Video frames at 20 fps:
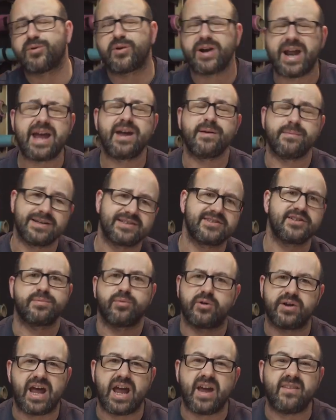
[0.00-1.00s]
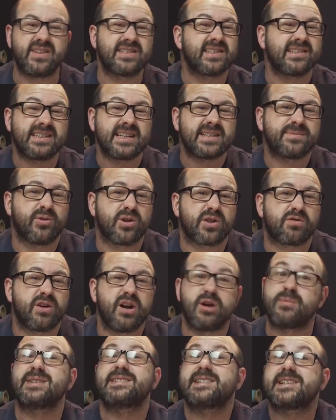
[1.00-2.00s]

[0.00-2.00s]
f2.8, it'd be 2.8. If it's a 6.3, it'd be